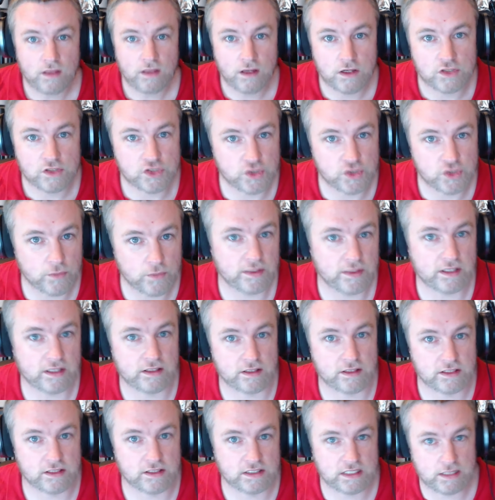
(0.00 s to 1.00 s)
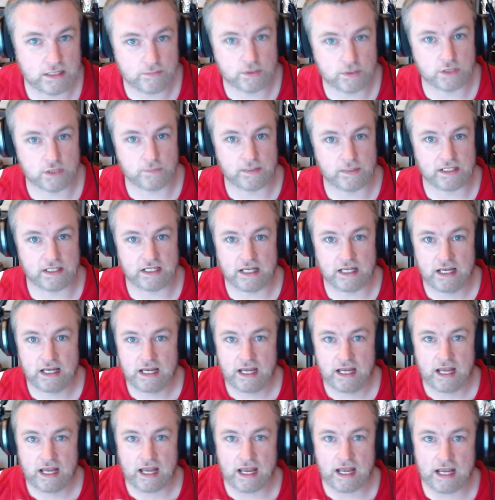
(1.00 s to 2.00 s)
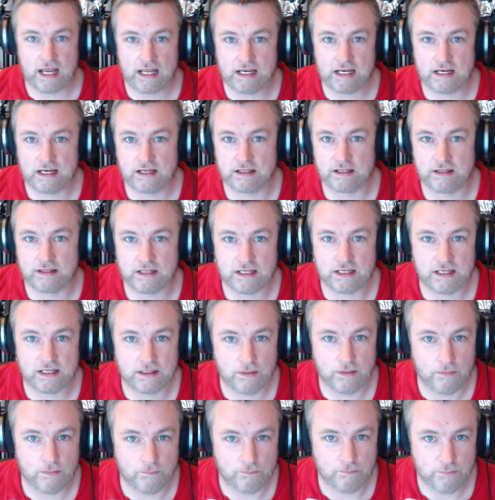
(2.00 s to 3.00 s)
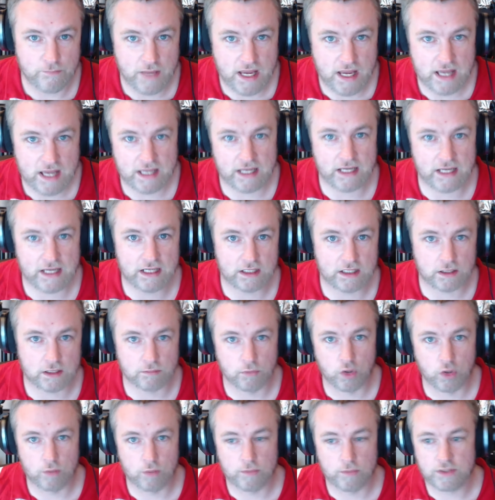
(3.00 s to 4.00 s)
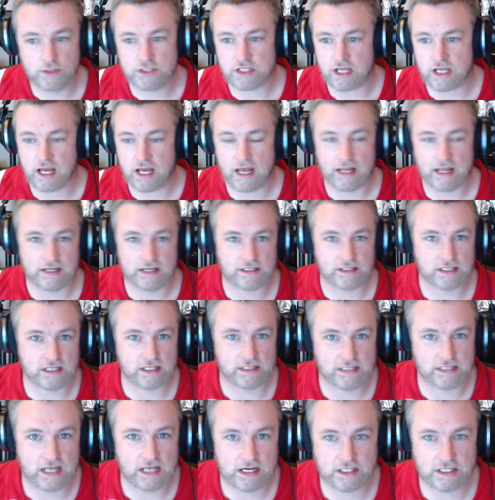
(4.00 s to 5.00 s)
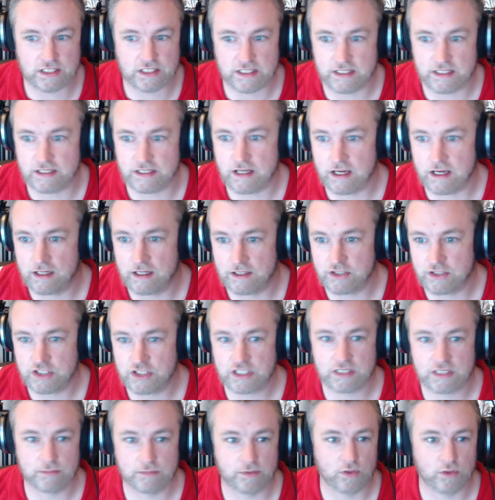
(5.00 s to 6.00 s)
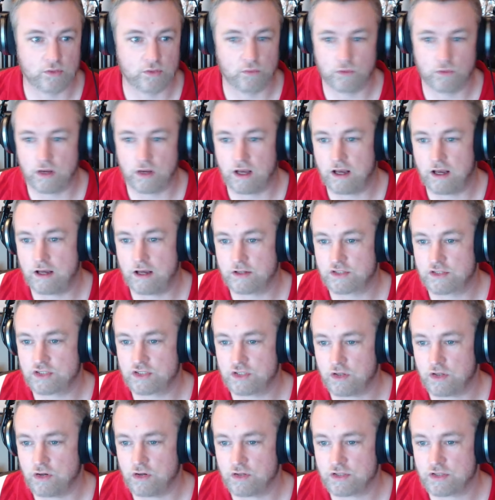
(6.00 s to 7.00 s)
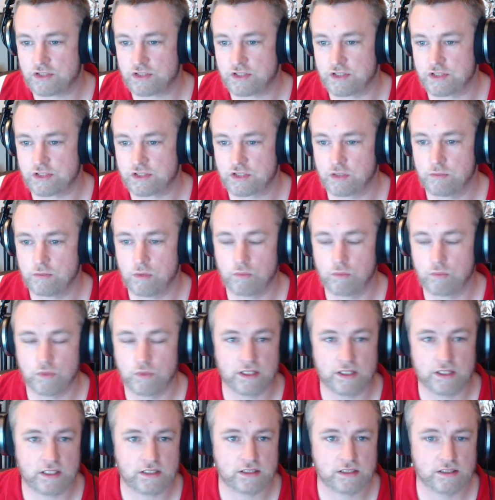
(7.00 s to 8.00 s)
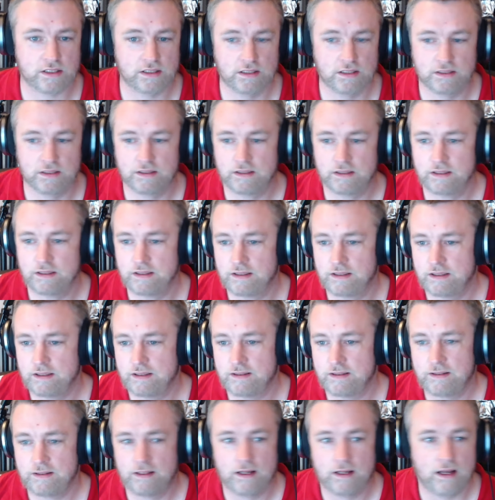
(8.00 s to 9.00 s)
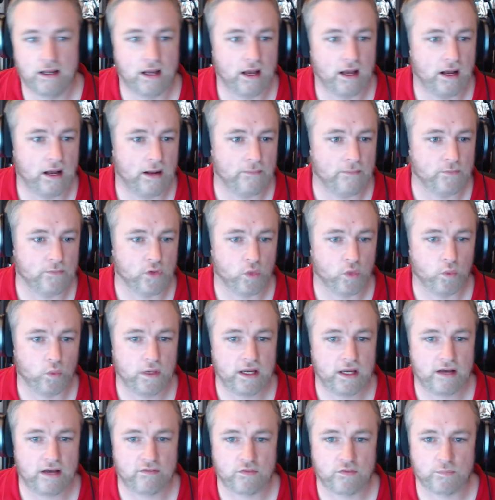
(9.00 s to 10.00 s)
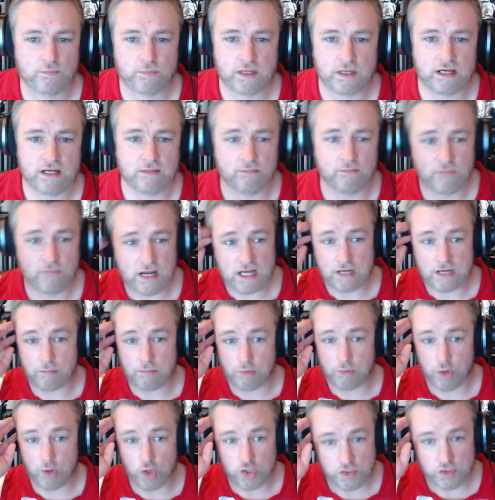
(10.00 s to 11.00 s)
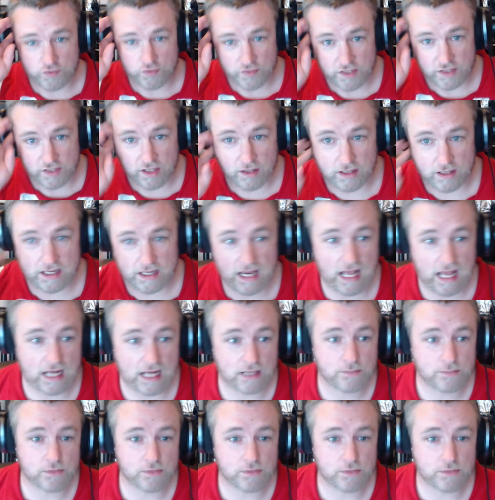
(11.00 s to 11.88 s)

something that seems to be in the making at the moment and is actually a legitimate source that's come up with this. We have been made an approach for Callum